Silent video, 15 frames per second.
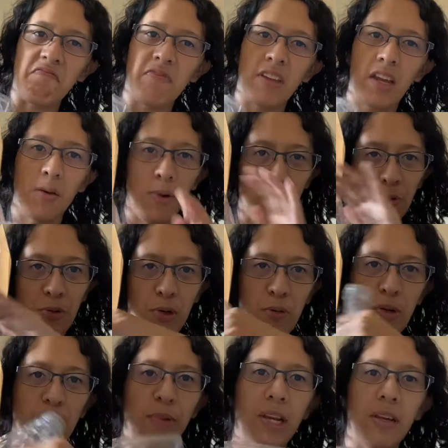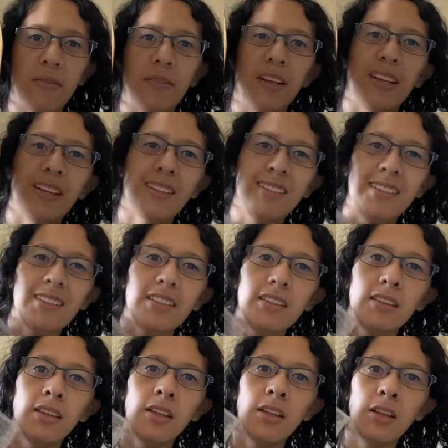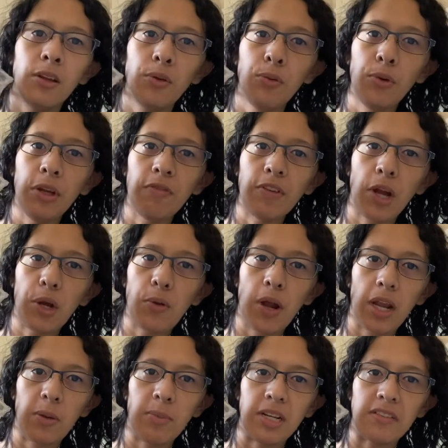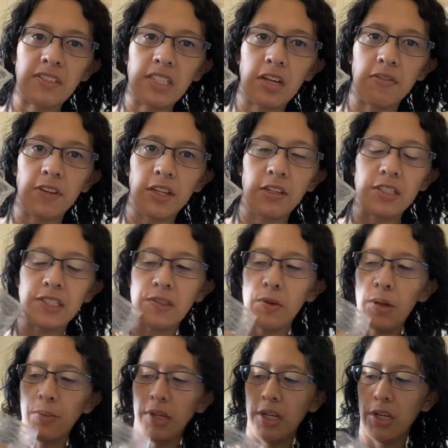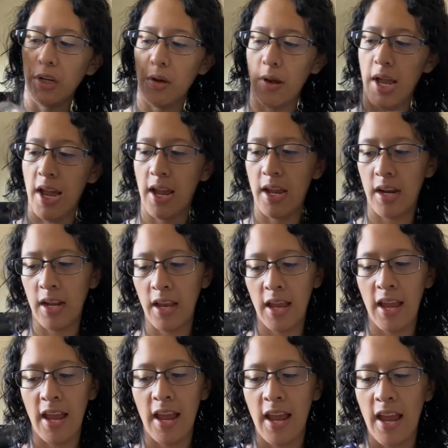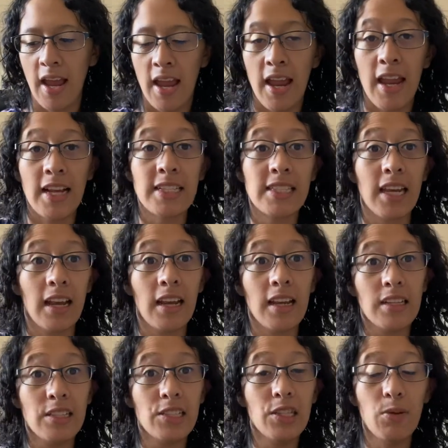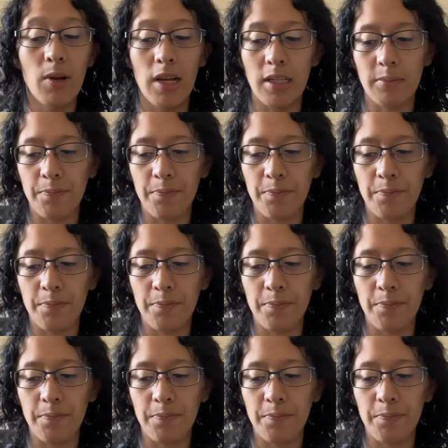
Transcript: come on, work with me. We've got quite a bit of stuff here, so I'm gonna go ahead and get into it.